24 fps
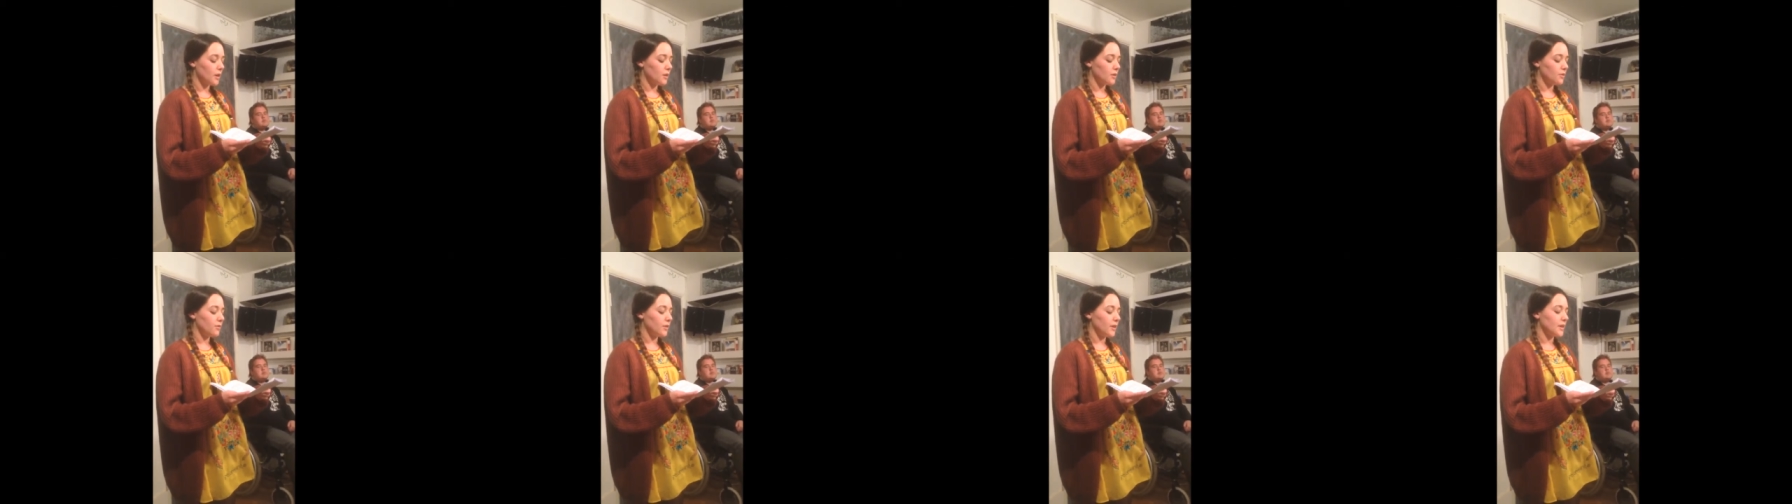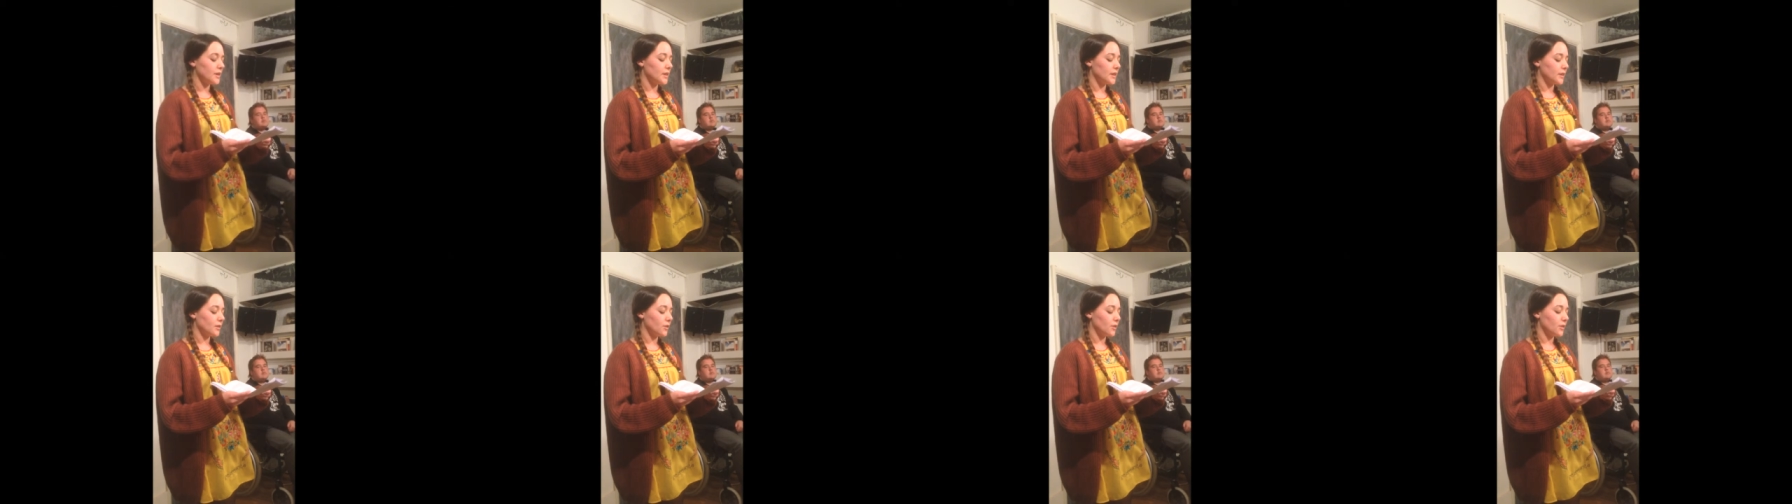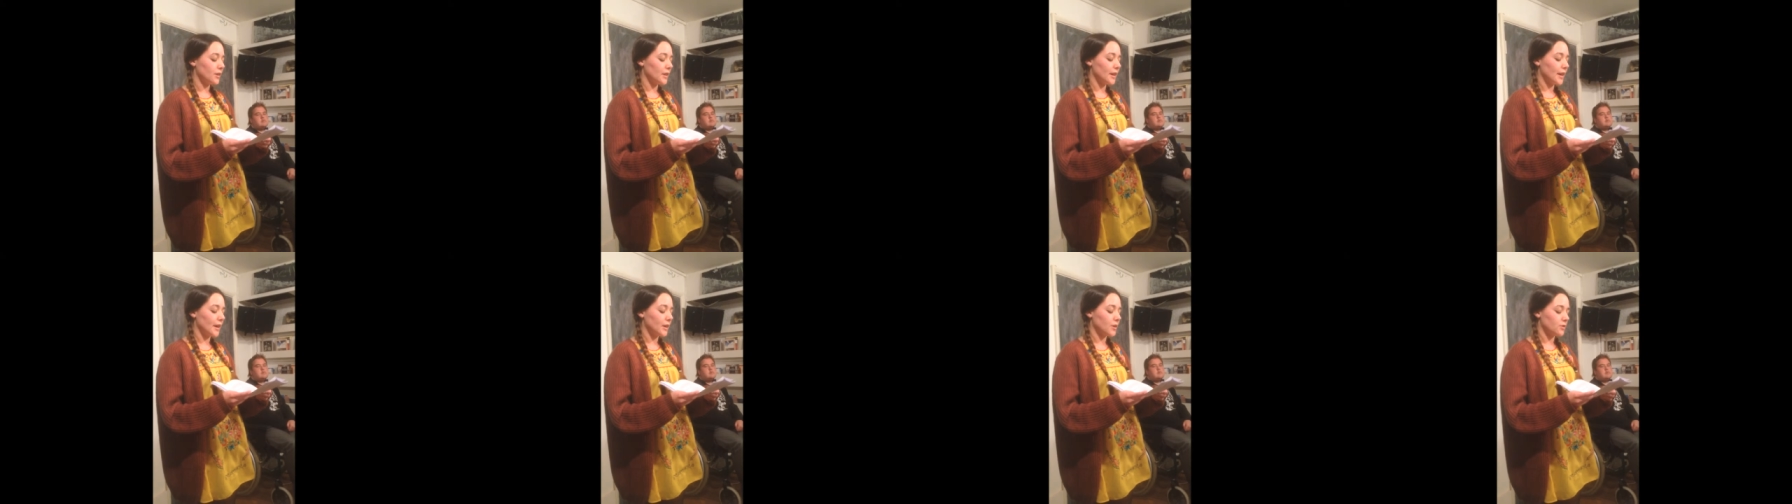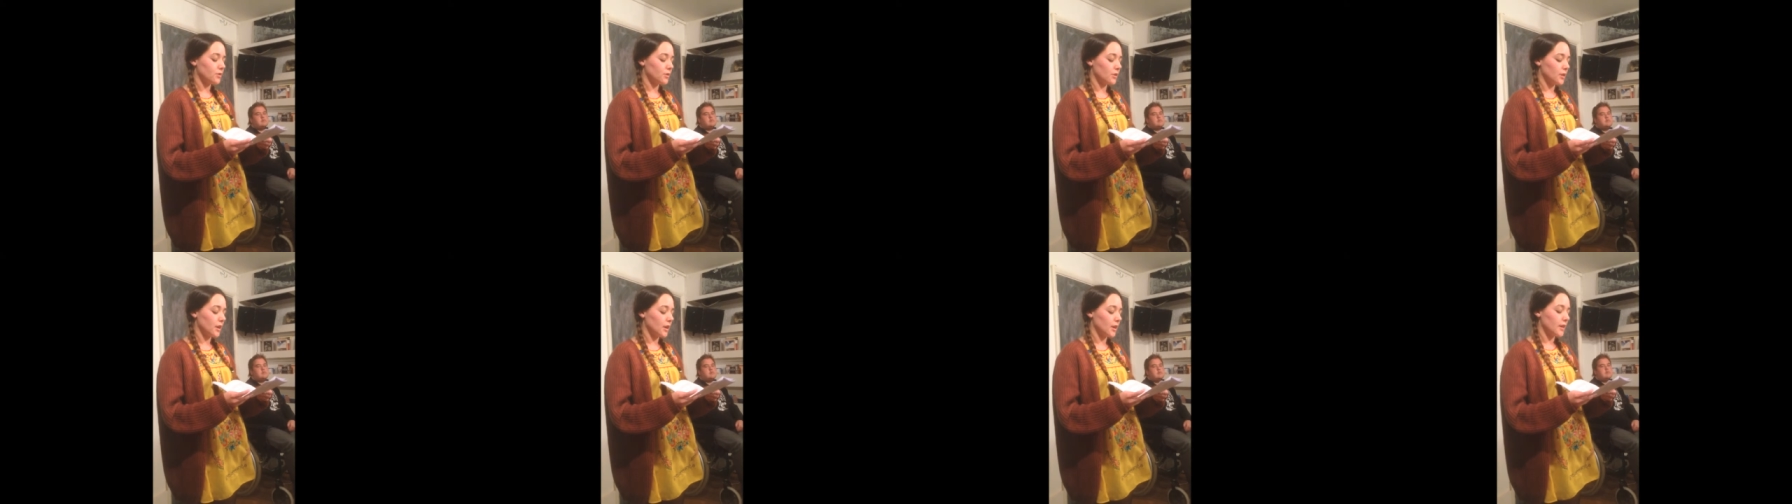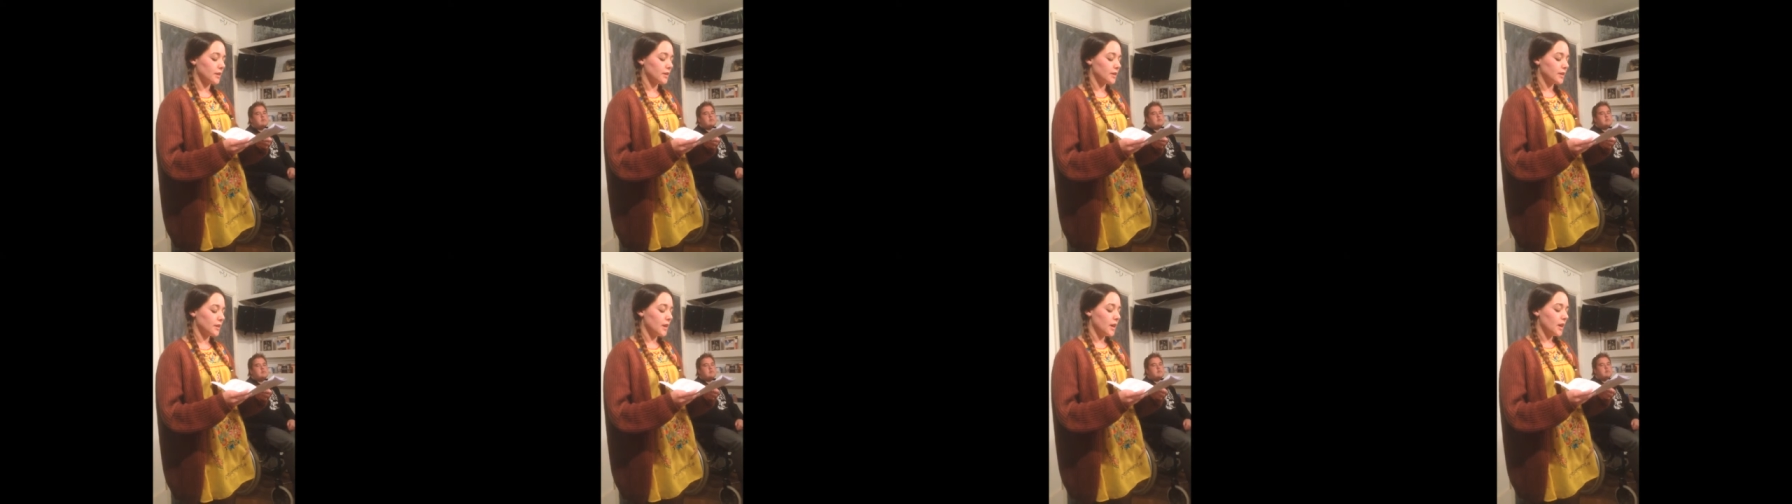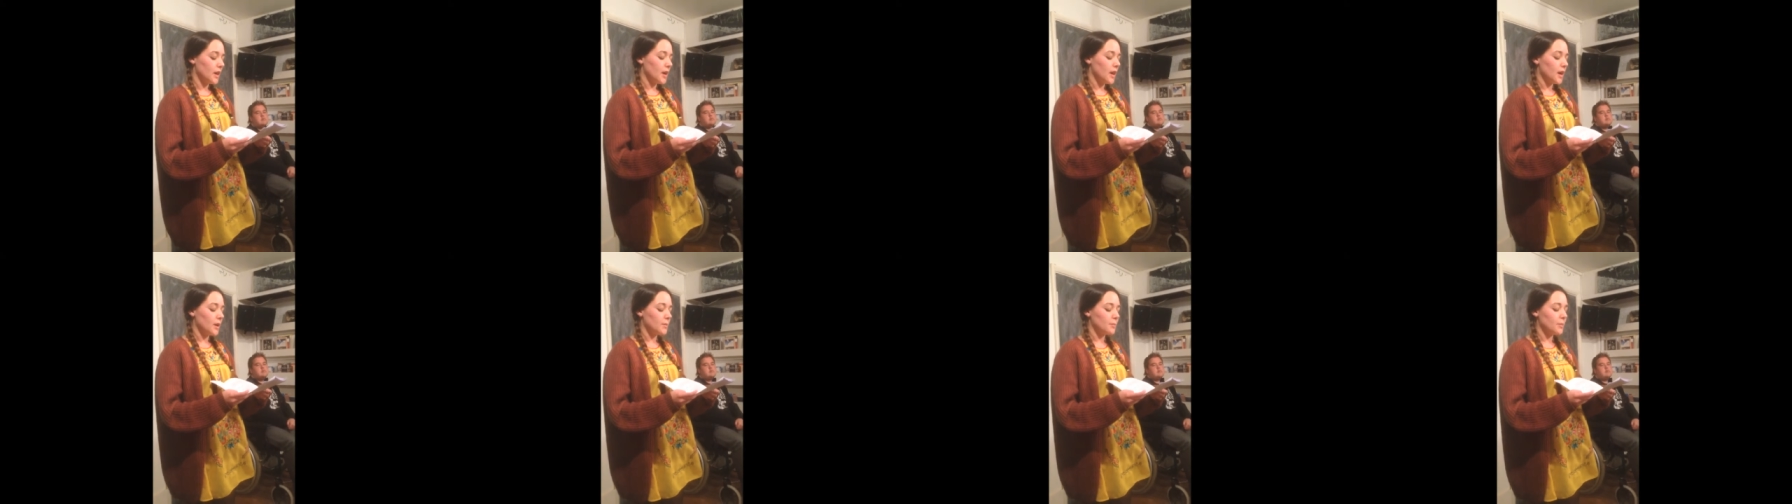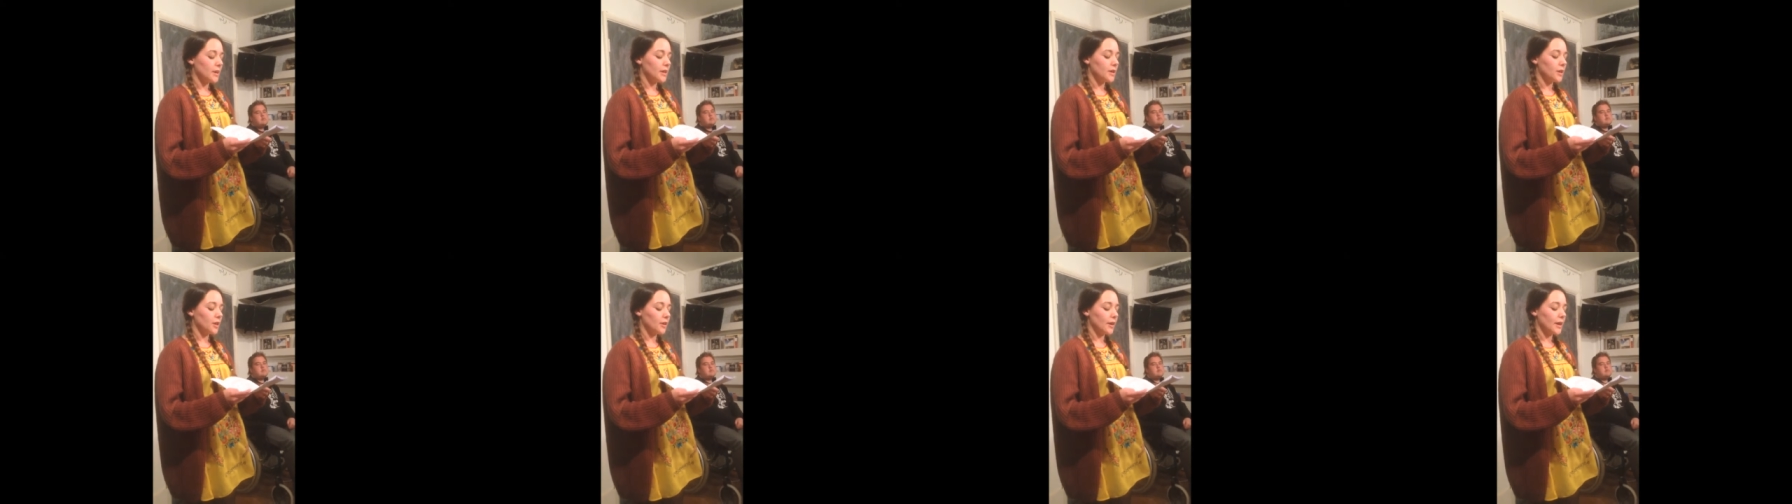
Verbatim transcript: feeding on electrolyte amino